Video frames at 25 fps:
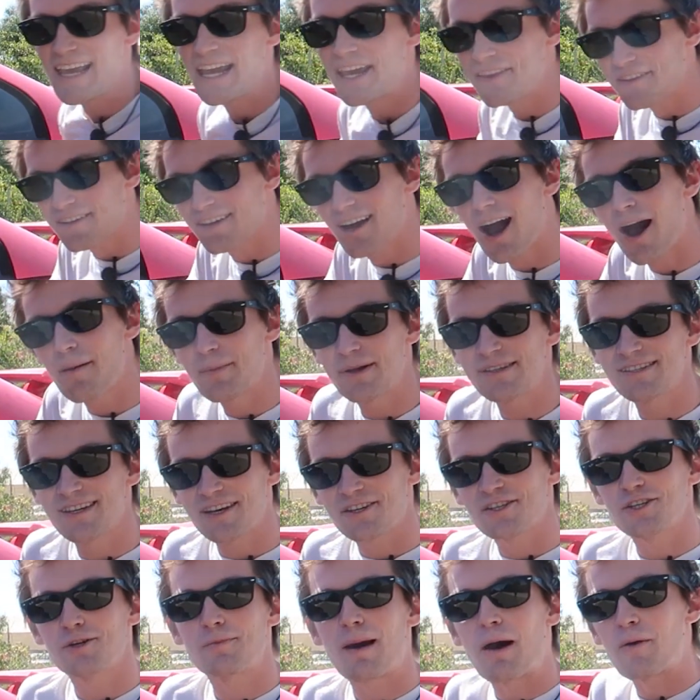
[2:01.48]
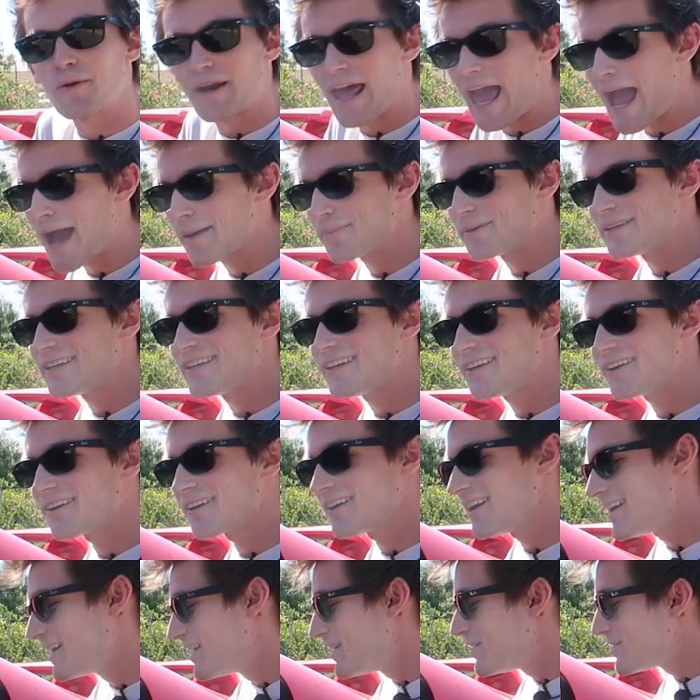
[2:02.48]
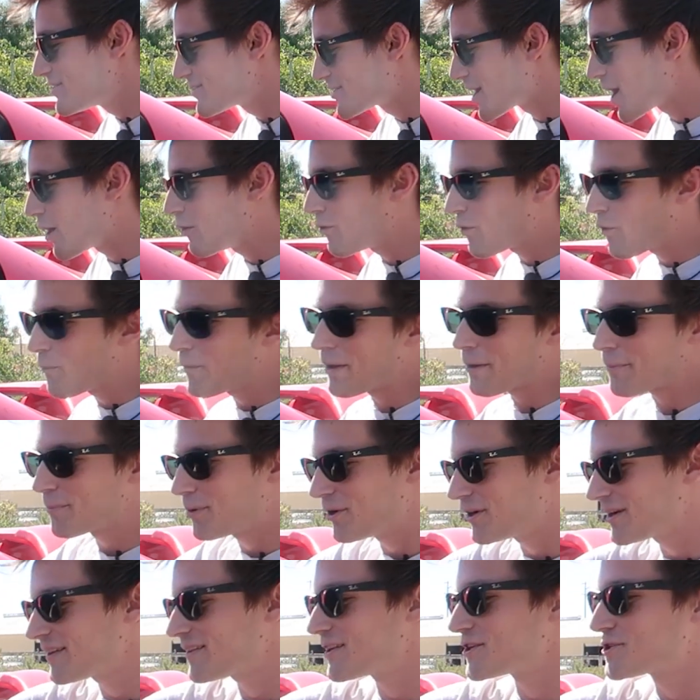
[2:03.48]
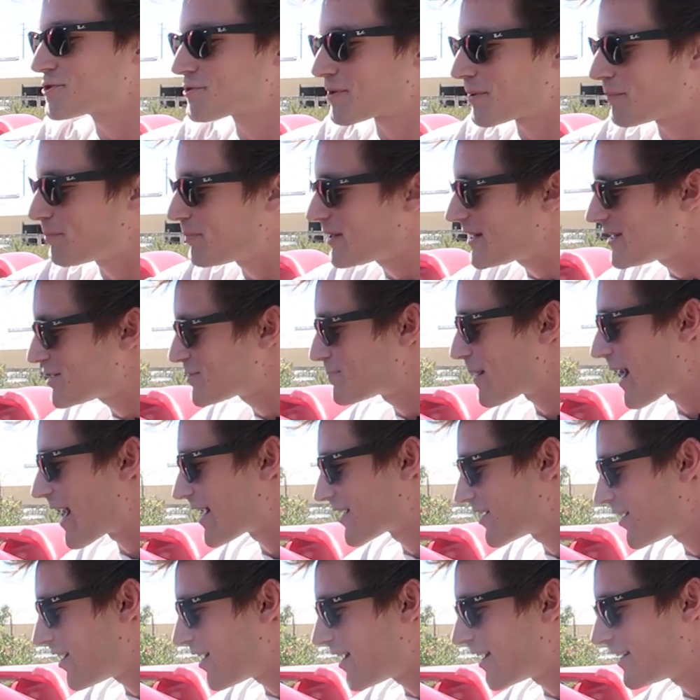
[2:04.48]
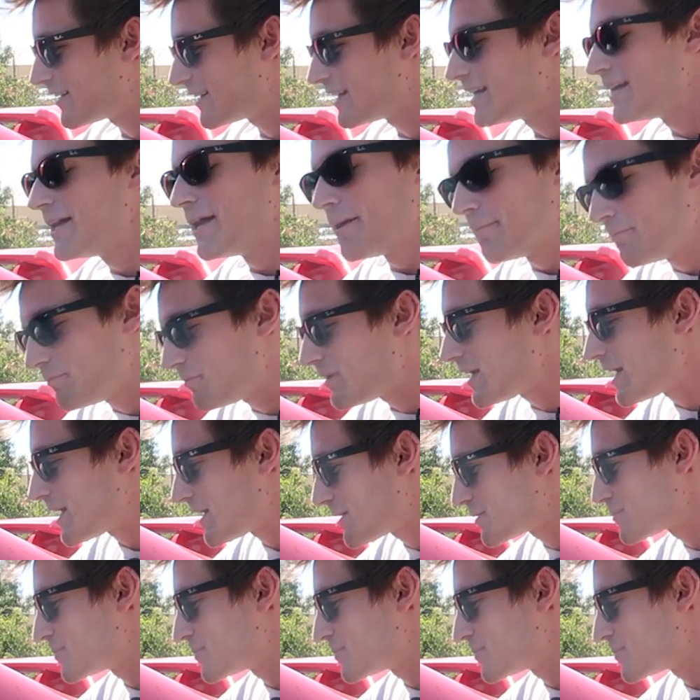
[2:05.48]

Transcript: in the comment section about what happened here. So when we were putting the trim piece back on, me